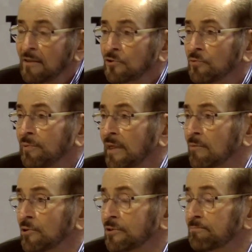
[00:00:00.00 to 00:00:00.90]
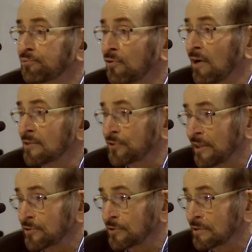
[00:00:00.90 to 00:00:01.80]
to be able to
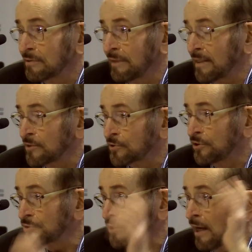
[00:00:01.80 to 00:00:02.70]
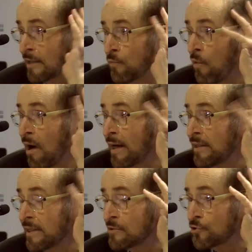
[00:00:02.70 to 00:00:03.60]
process it. That is, decide why
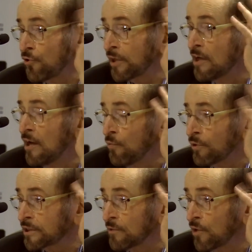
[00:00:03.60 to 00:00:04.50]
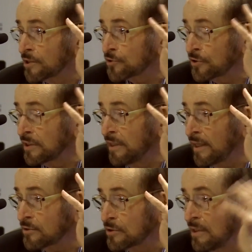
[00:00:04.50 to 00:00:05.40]
they enjoy it, what they want to see
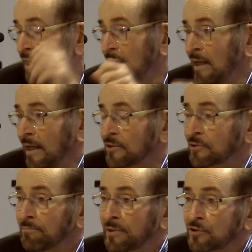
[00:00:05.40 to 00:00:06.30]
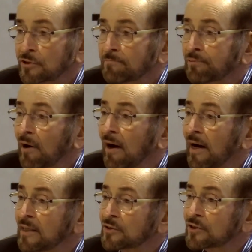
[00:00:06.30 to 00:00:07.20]
next, and to be
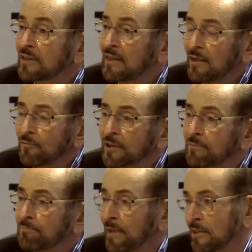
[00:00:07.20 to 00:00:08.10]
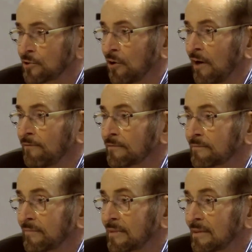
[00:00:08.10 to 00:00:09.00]
surprised when it pays off.
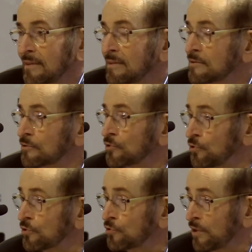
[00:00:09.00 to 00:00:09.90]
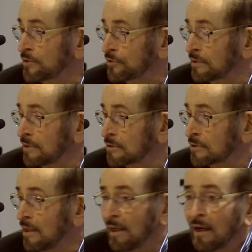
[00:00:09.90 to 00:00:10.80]
So, your question
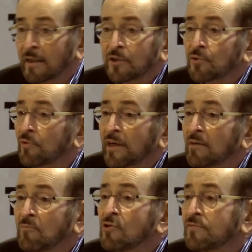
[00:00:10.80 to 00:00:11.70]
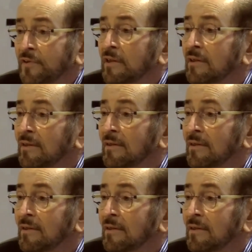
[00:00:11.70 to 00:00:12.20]
is how do you write a movie?